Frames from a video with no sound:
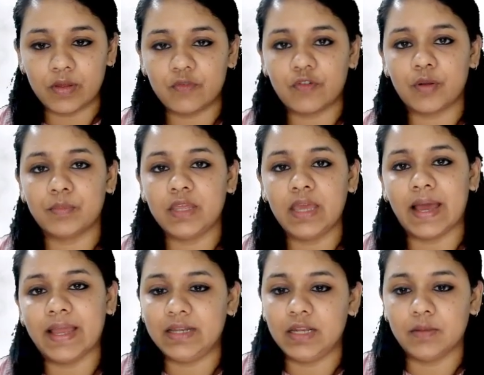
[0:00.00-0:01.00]
from the
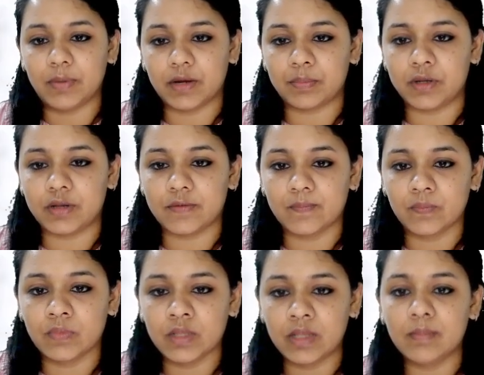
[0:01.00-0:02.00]
IT department.
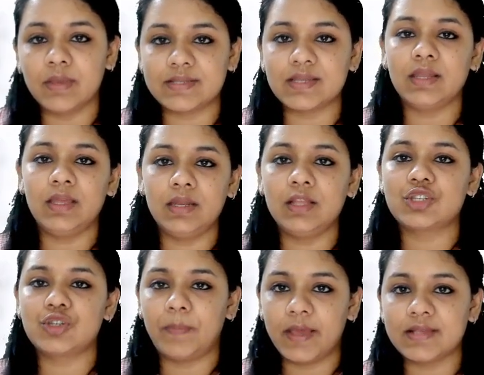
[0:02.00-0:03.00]
Basically, he needs
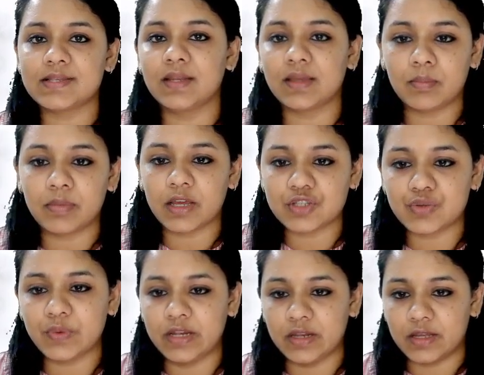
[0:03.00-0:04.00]
to pay his income tax to
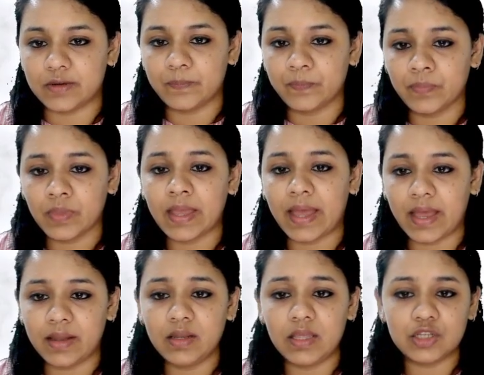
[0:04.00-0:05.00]
India,
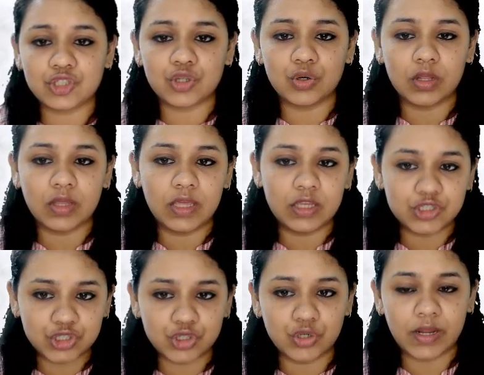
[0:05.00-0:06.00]
and he should
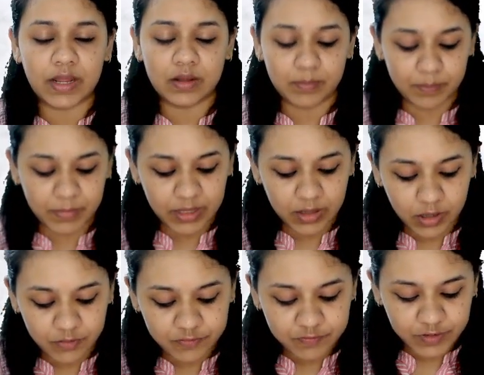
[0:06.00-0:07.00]
be a
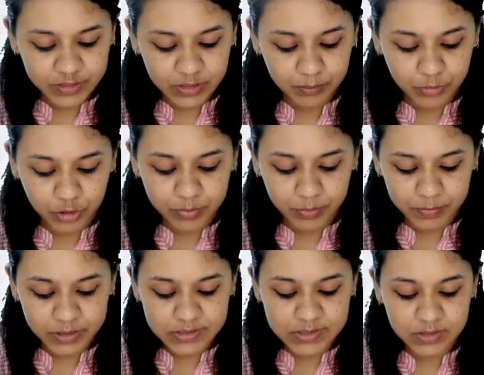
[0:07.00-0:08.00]
fit and proper
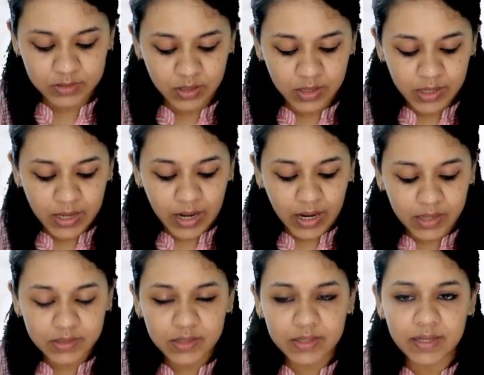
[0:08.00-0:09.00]
person,
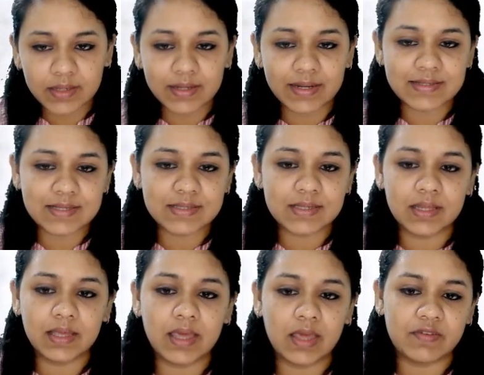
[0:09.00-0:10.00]
undertake
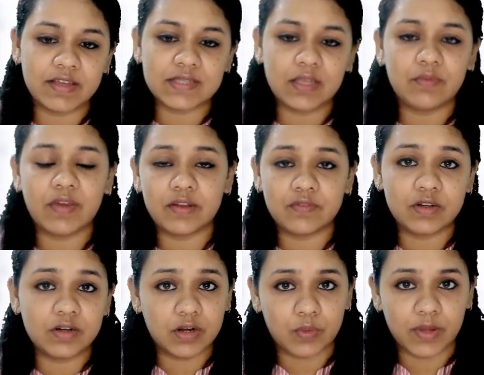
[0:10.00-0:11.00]
necessary KYC wherever
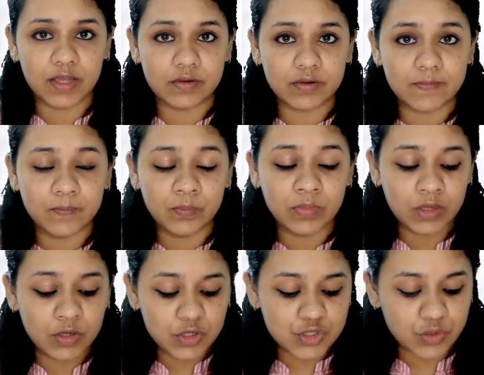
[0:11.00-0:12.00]
required.
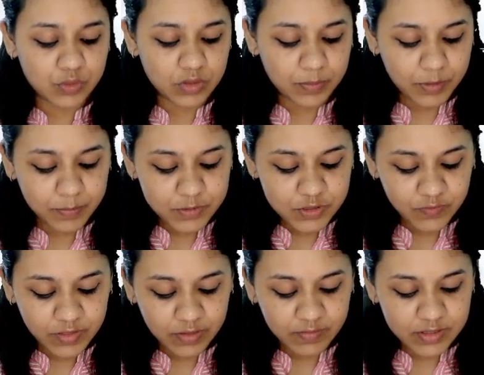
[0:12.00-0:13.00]
So the purpose of
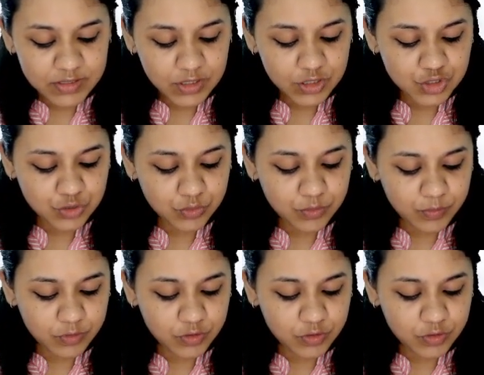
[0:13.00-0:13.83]
KYC is to